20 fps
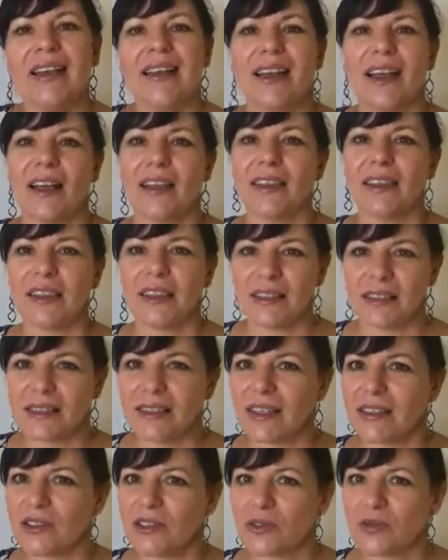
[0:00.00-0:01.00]
Now, this
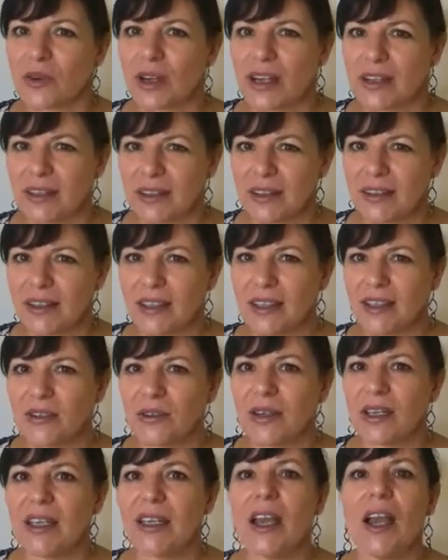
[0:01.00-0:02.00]
sounds great in
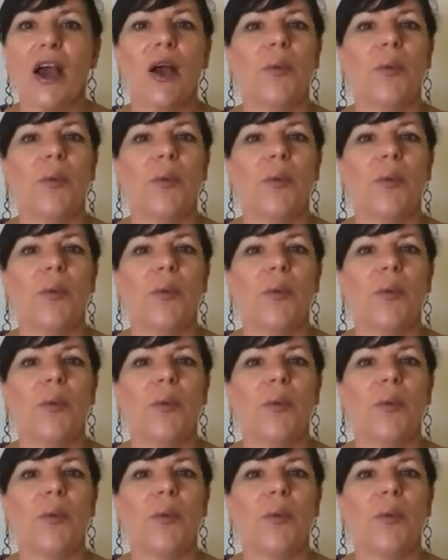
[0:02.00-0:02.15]
theory,